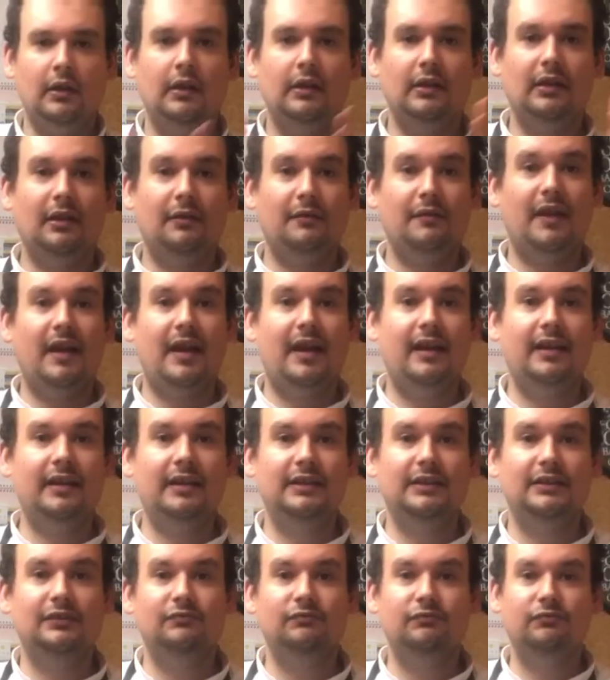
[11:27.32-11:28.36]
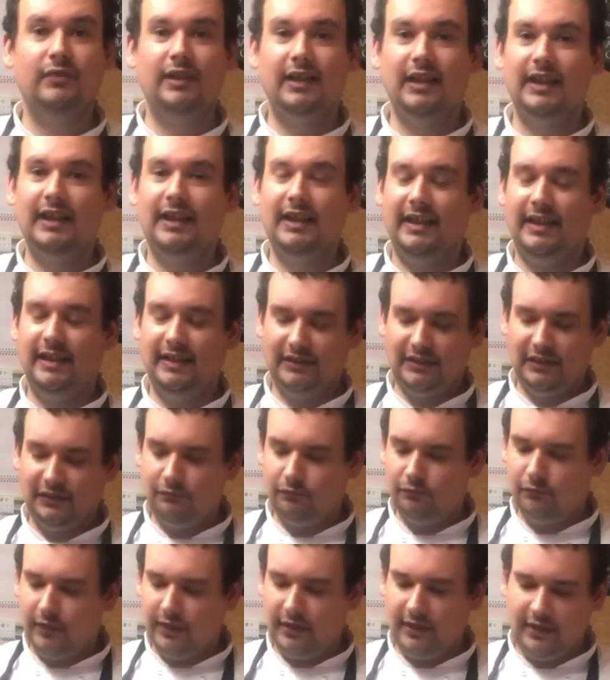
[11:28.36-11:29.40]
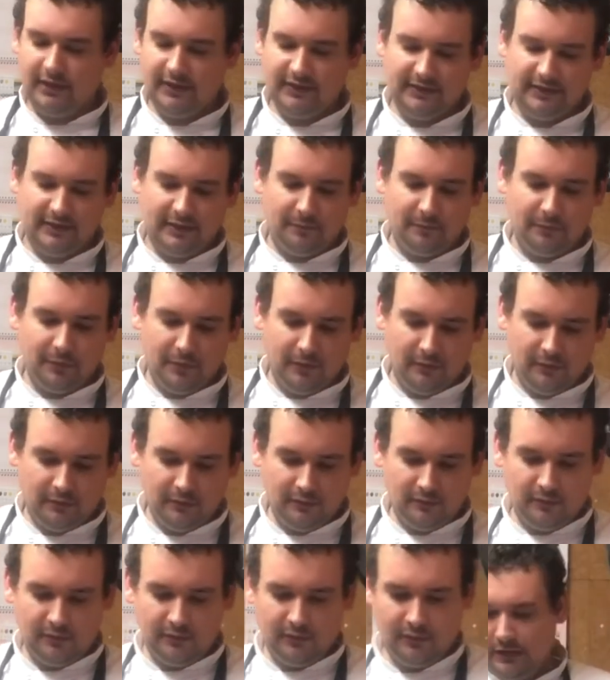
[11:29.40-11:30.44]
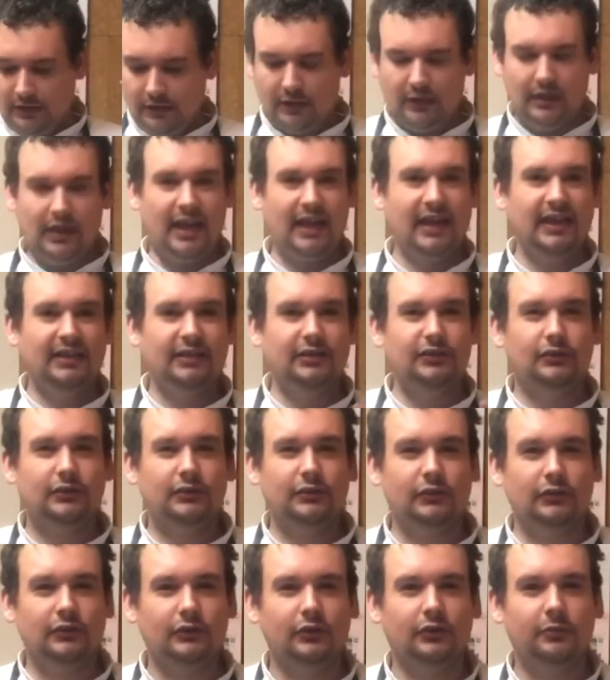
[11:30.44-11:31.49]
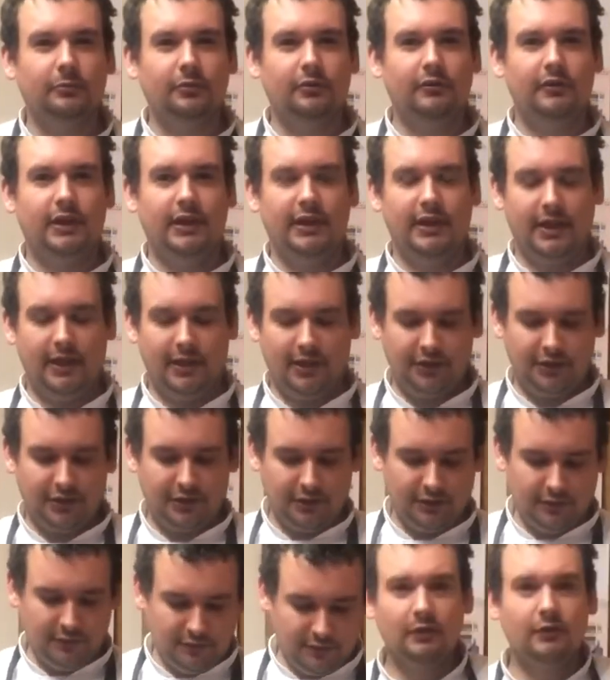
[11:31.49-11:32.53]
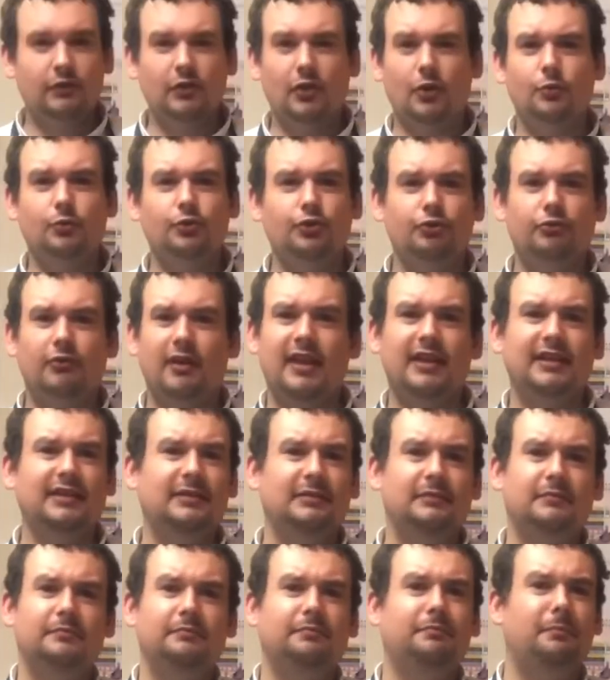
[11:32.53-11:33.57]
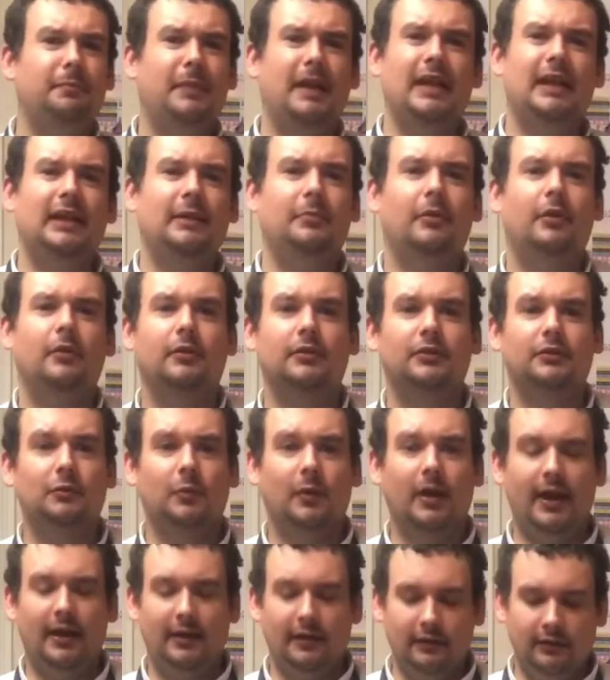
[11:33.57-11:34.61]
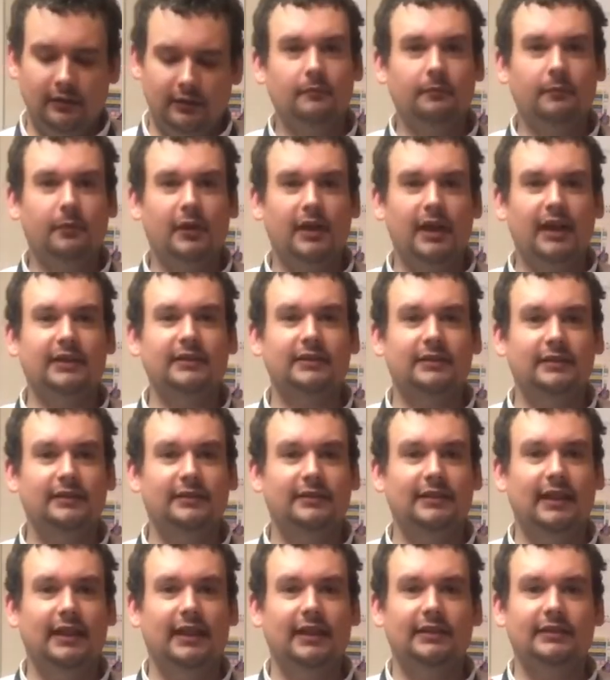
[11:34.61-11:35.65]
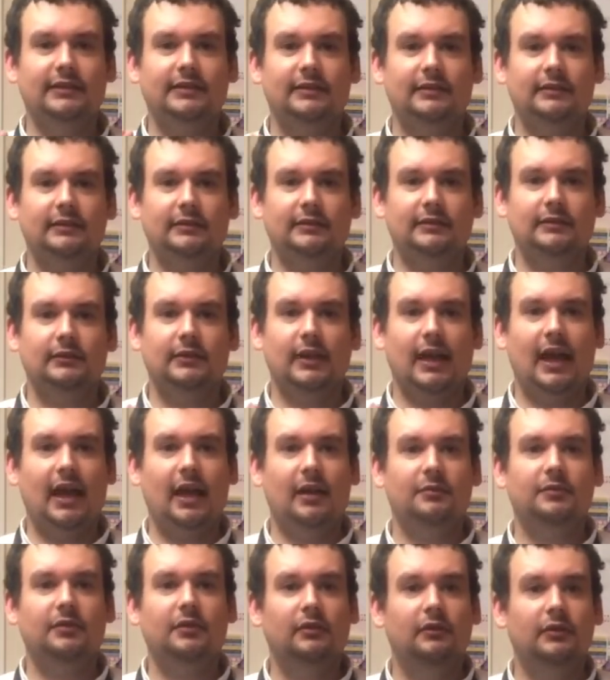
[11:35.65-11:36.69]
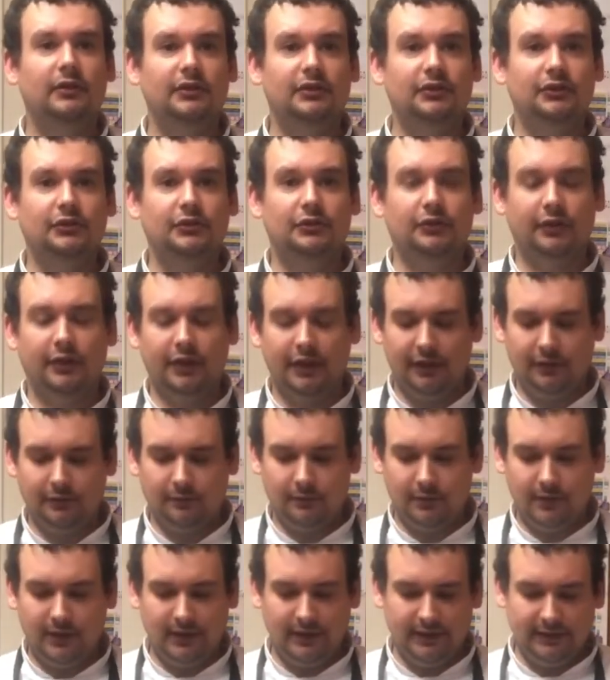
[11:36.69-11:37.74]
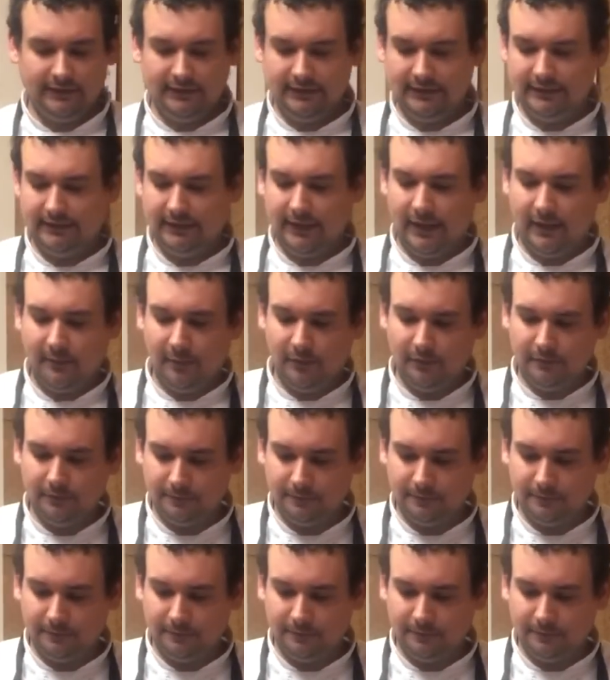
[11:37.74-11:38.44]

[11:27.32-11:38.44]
Now that is a really easy, really simple, light, summery dish. No stress, barely broke a sweat, but that's going to taste absolutely stunning when it hits the table.